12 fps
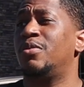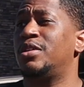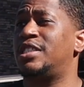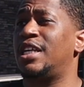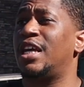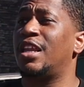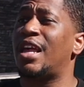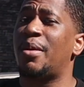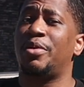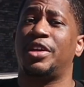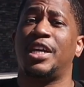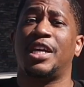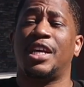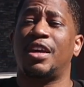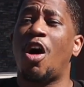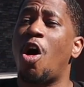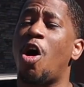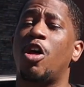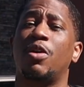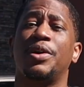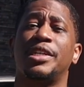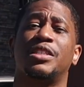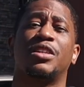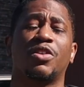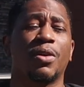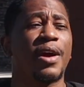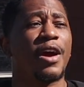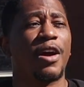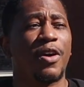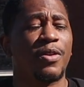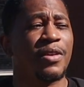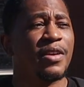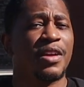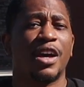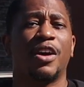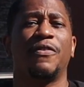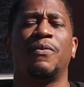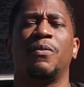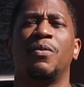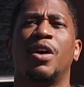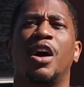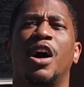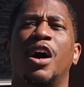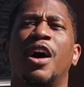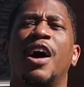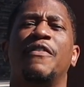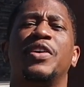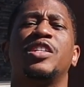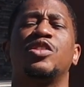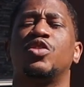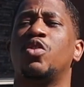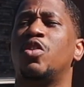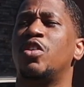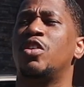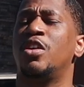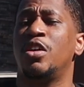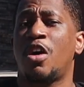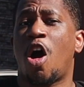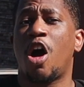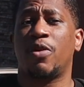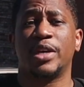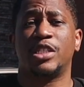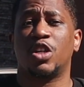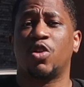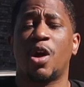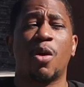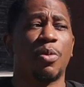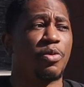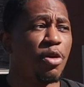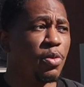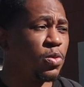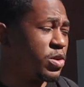We see a Lamborghini all the way to the ground, of Aventador, all the way to the ground with purple